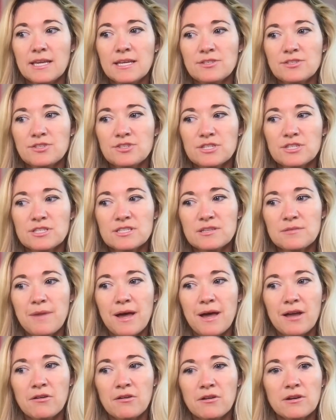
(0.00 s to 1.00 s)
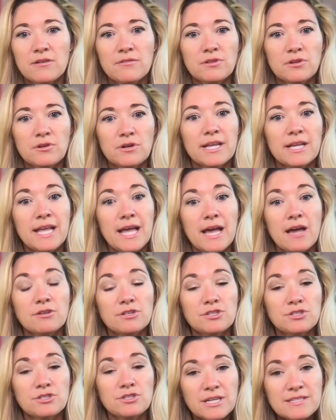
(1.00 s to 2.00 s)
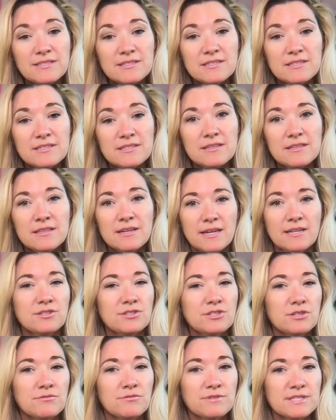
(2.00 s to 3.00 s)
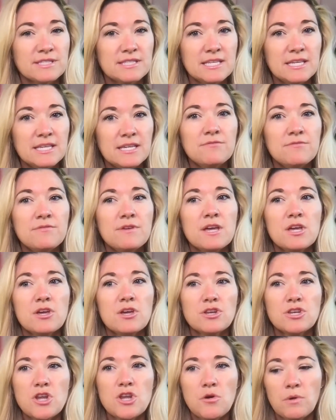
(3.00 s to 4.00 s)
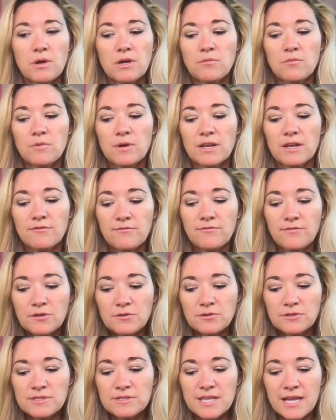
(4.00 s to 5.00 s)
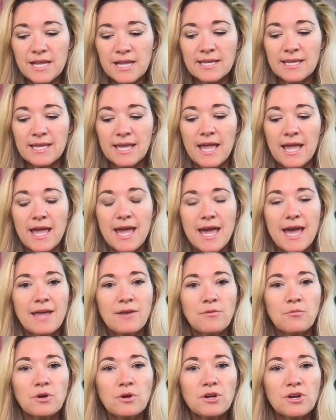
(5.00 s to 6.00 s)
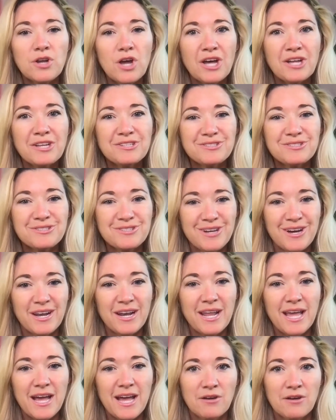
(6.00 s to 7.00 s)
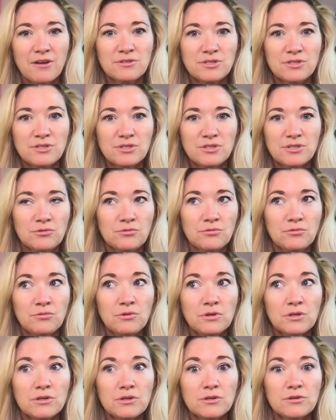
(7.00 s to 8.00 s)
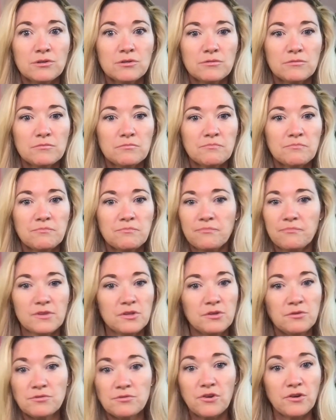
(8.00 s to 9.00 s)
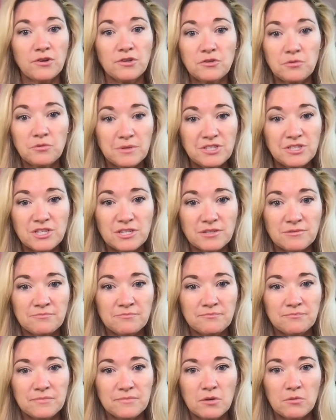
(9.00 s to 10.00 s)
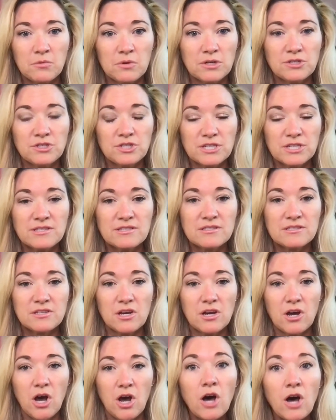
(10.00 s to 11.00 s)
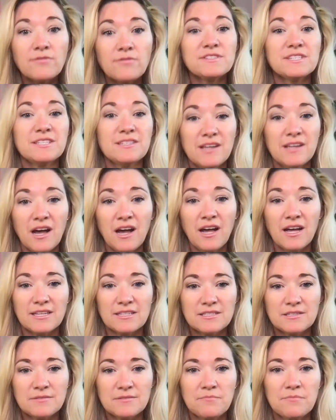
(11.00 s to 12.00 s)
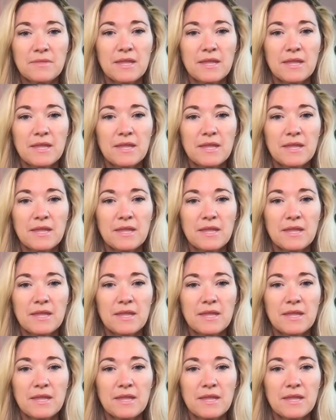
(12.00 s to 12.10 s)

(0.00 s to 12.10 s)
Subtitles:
It's just a matter of learning how to trust the guidance you receive, knowing what it feels like. And we're not taught how to use our intuition. We're just often not.